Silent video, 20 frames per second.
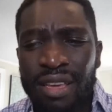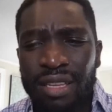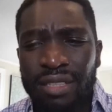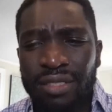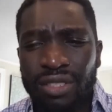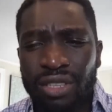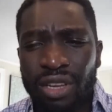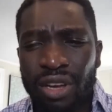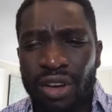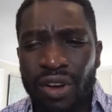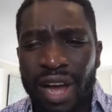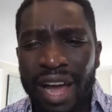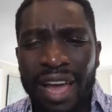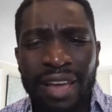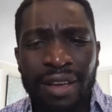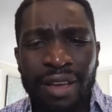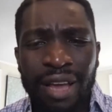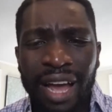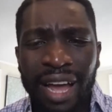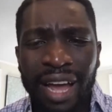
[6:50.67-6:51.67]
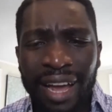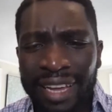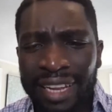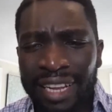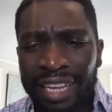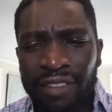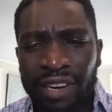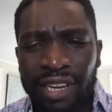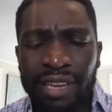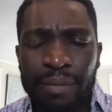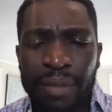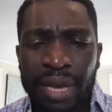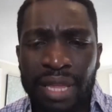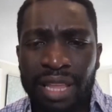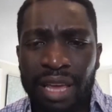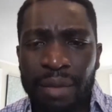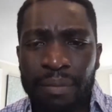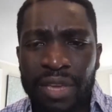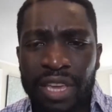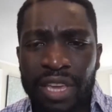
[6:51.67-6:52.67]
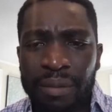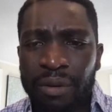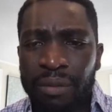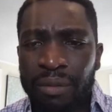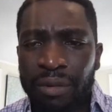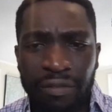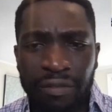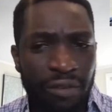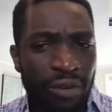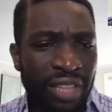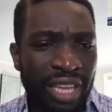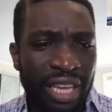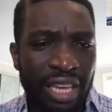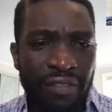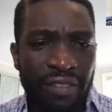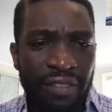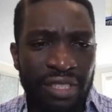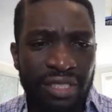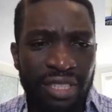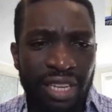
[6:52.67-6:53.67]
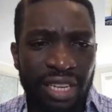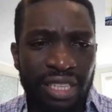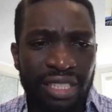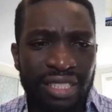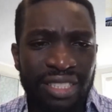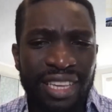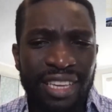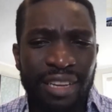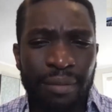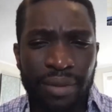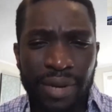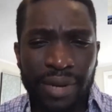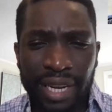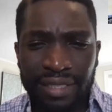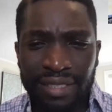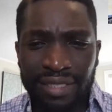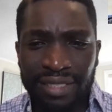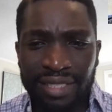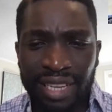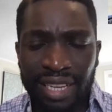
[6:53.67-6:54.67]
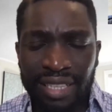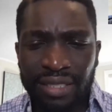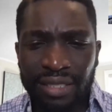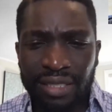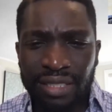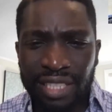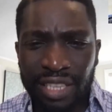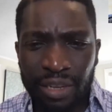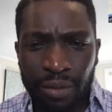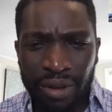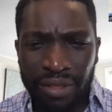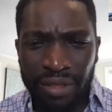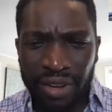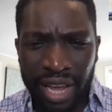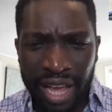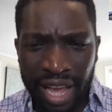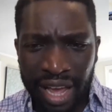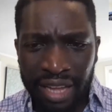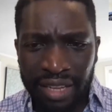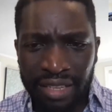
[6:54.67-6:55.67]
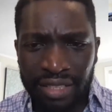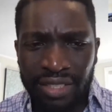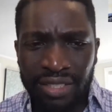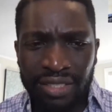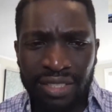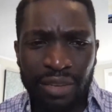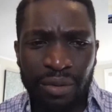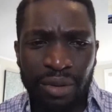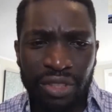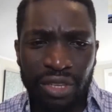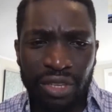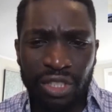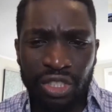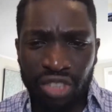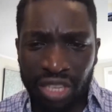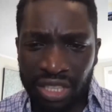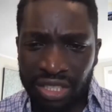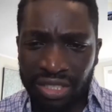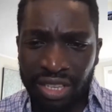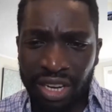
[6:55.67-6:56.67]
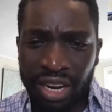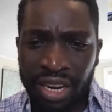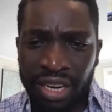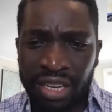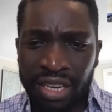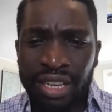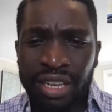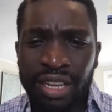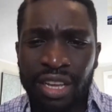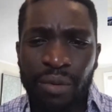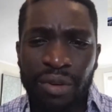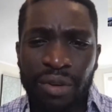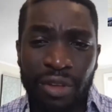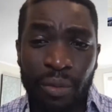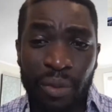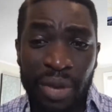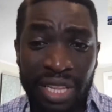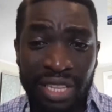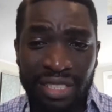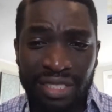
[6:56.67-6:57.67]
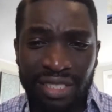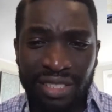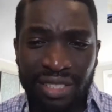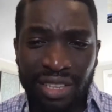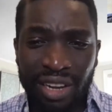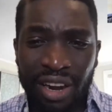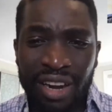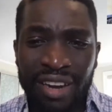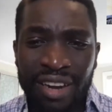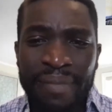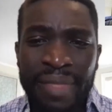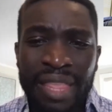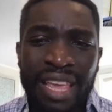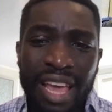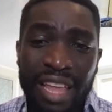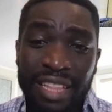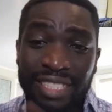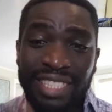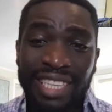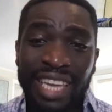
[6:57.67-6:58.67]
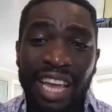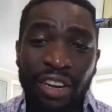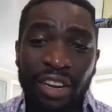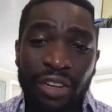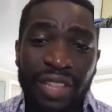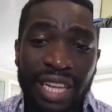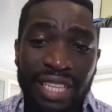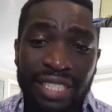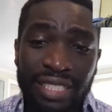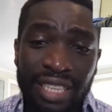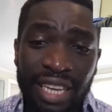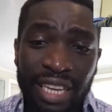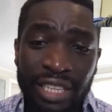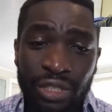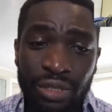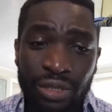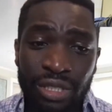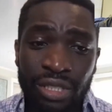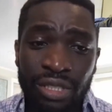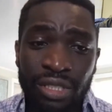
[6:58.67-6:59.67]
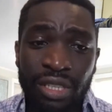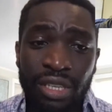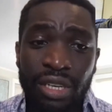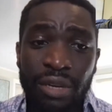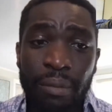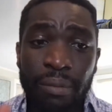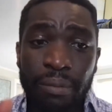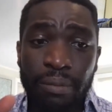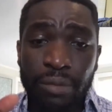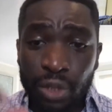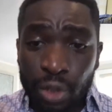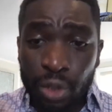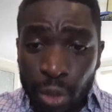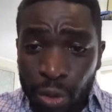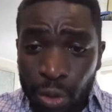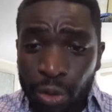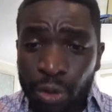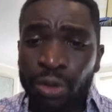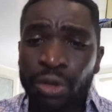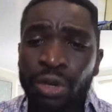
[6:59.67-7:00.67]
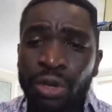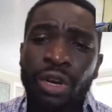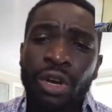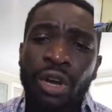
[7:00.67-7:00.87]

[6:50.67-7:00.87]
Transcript: And so I highly recommend that people, before they even study, take a practice test to see where they're at, to see what their strengths are, what their weaknesses are, and tailor that schedule to